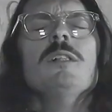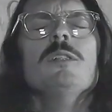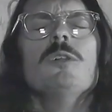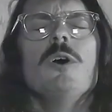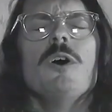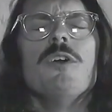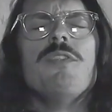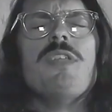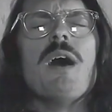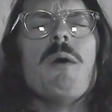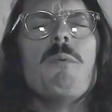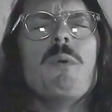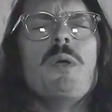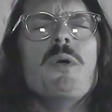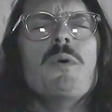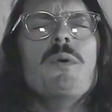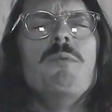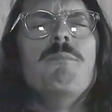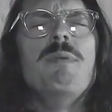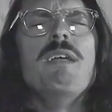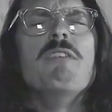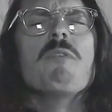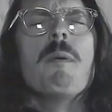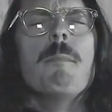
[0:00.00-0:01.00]
Lord, that we
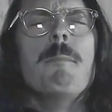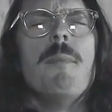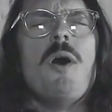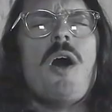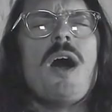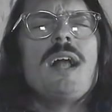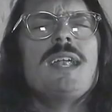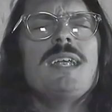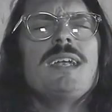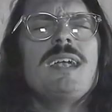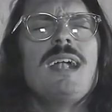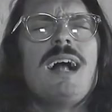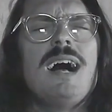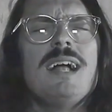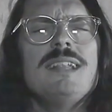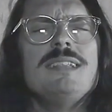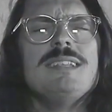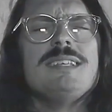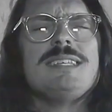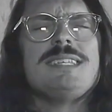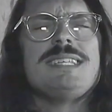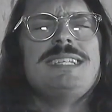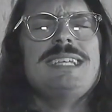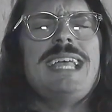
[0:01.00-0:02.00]
would be reminded and
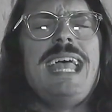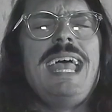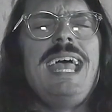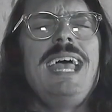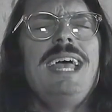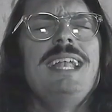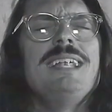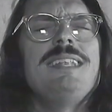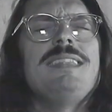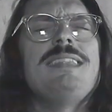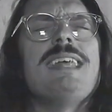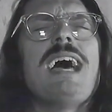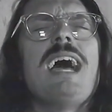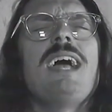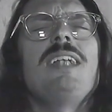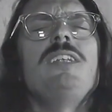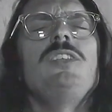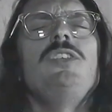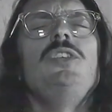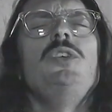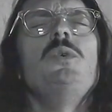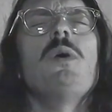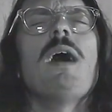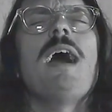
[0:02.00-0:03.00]
understand that
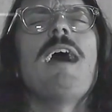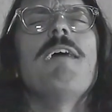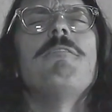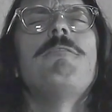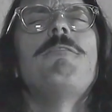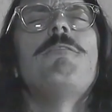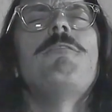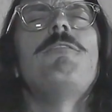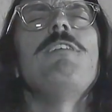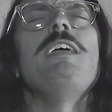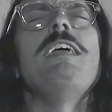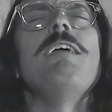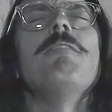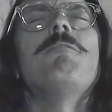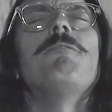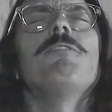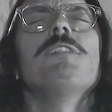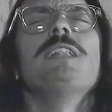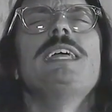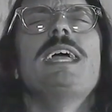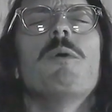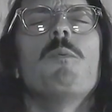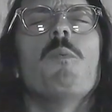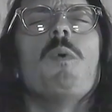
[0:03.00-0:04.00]
you have
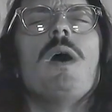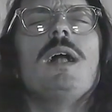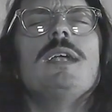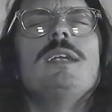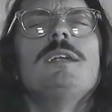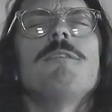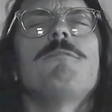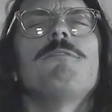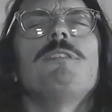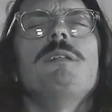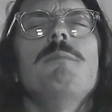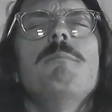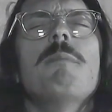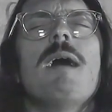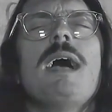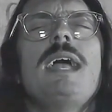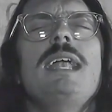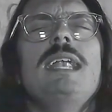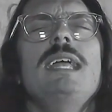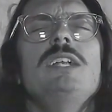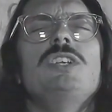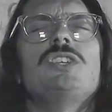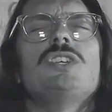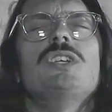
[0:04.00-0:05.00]
fearfully and wonderfully
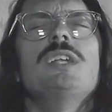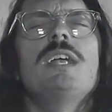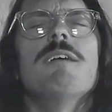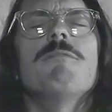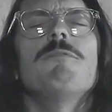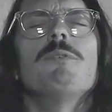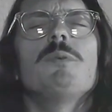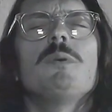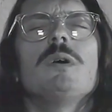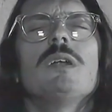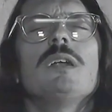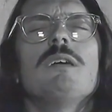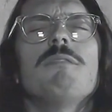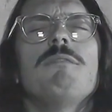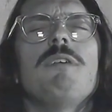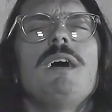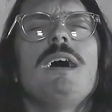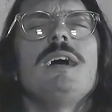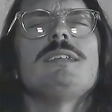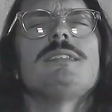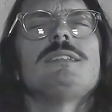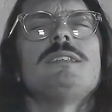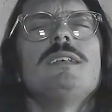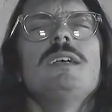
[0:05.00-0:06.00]
made each and every one of
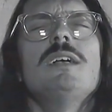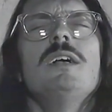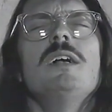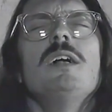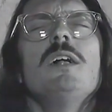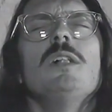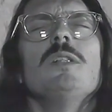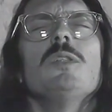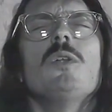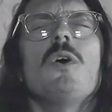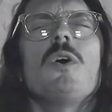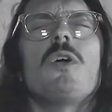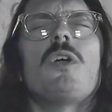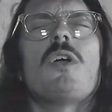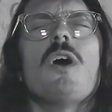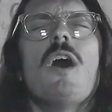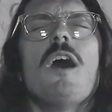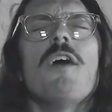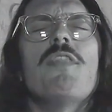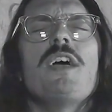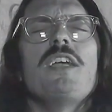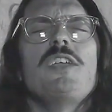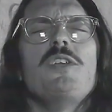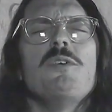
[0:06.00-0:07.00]
us. Lord
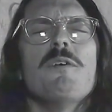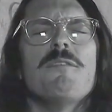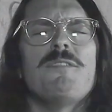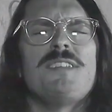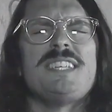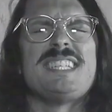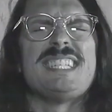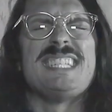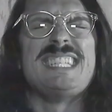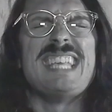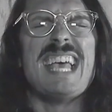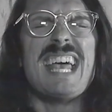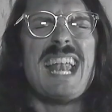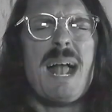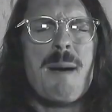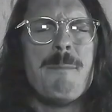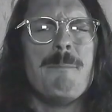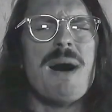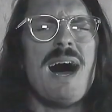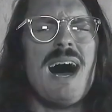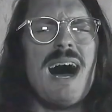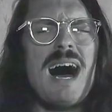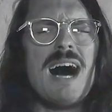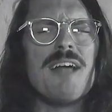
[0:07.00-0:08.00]
God, that you have set a
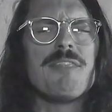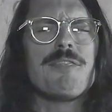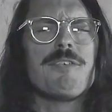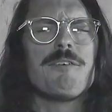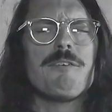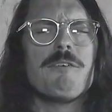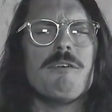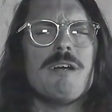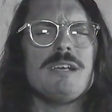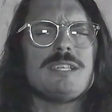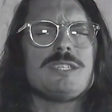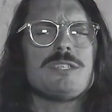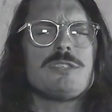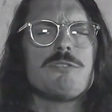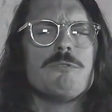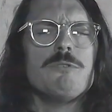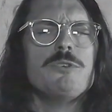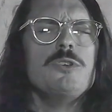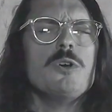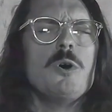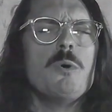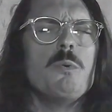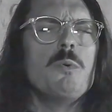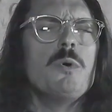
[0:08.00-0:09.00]
path for us
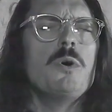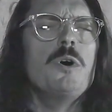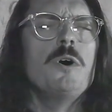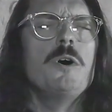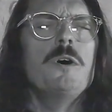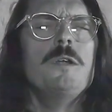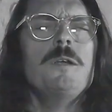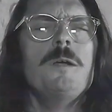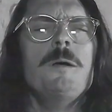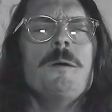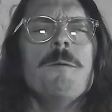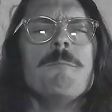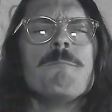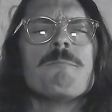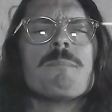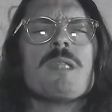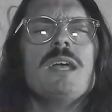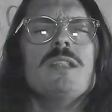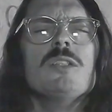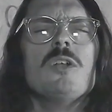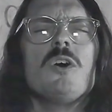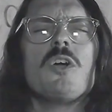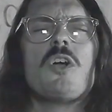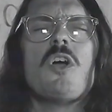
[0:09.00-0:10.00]
through your word.
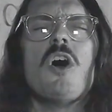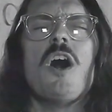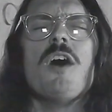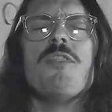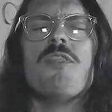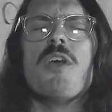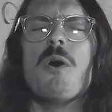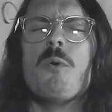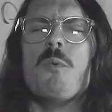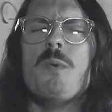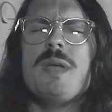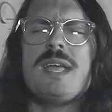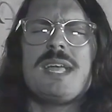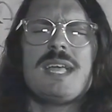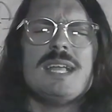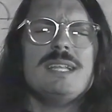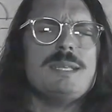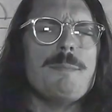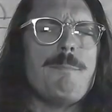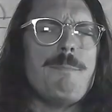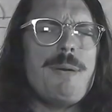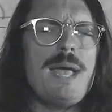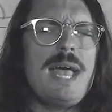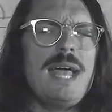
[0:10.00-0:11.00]
And Lord God, that we
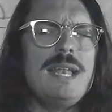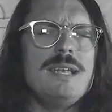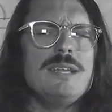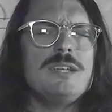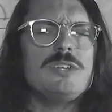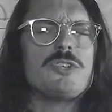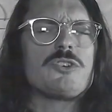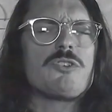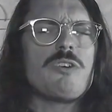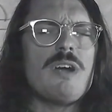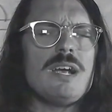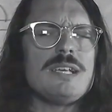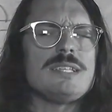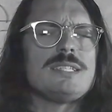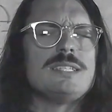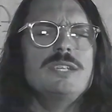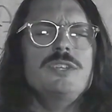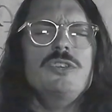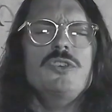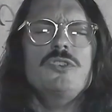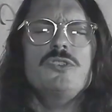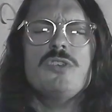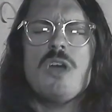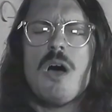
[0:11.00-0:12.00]
can depend and trust
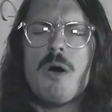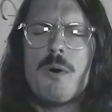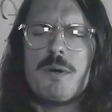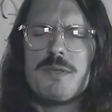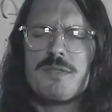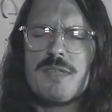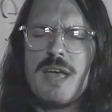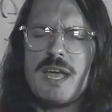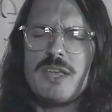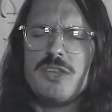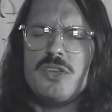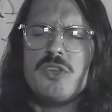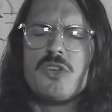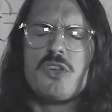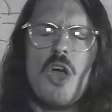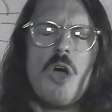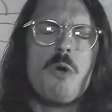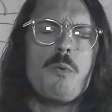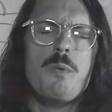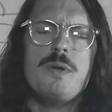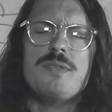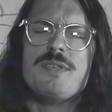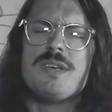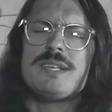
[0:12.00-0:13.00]
in you, knowing that you
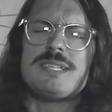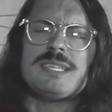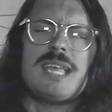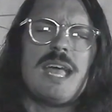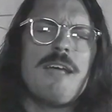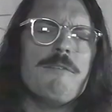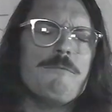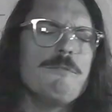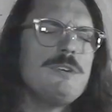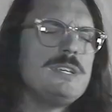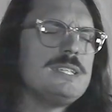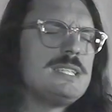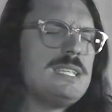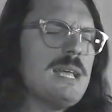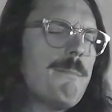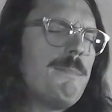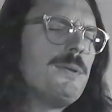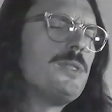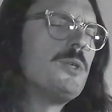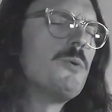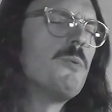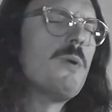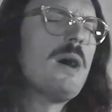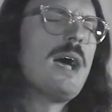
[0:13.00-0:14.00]
go with us every
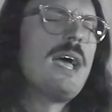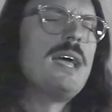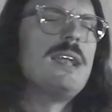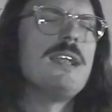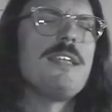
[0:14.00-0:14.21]
step of the way.